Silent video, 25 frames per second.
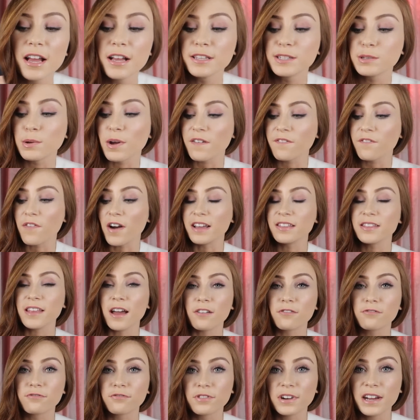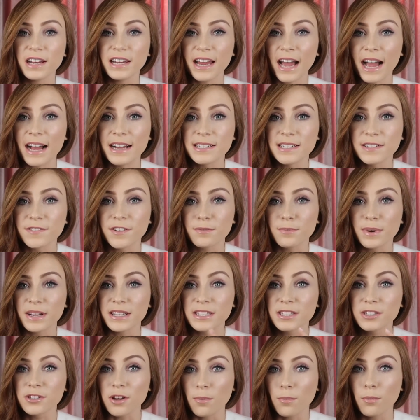So I find that really handy for my
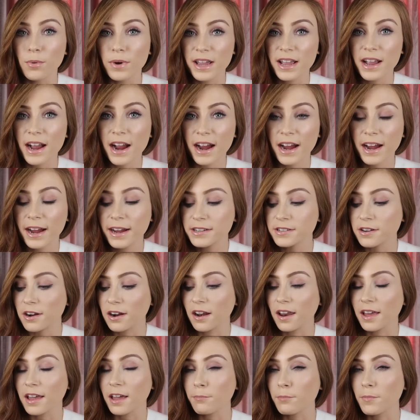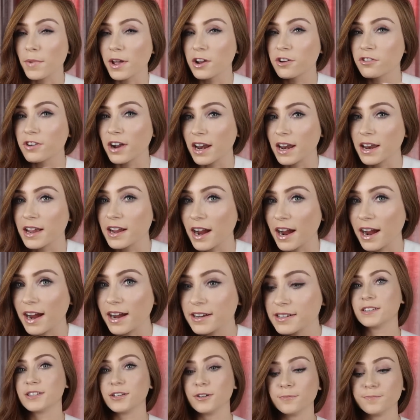Subway card or like my credit
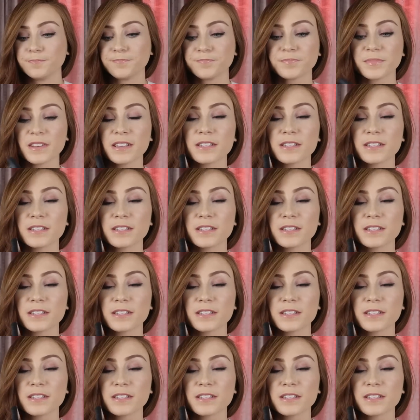card too.